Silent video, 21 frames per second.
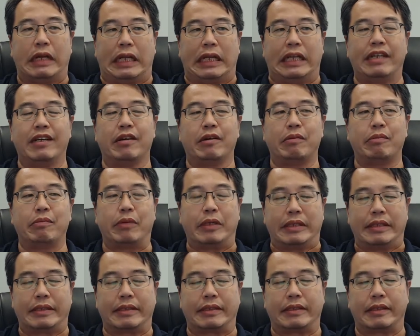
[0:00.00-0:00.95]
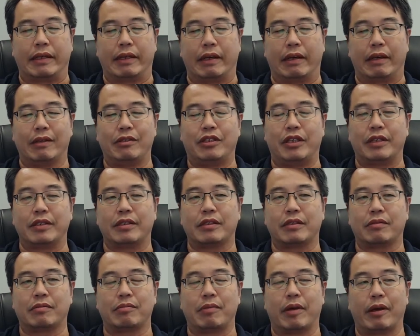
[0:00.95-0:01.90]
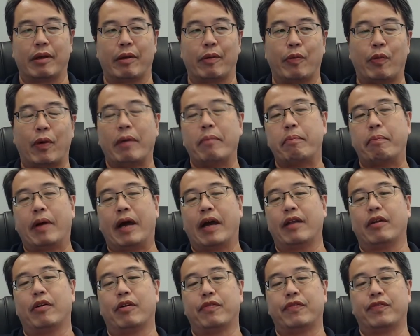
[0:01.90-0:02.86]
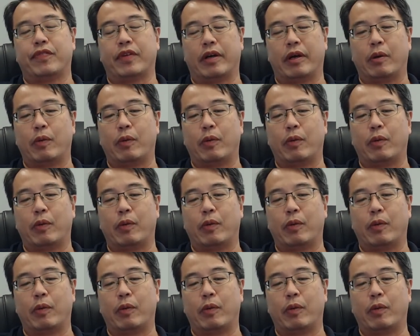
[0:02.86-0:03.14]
earlier was just one part of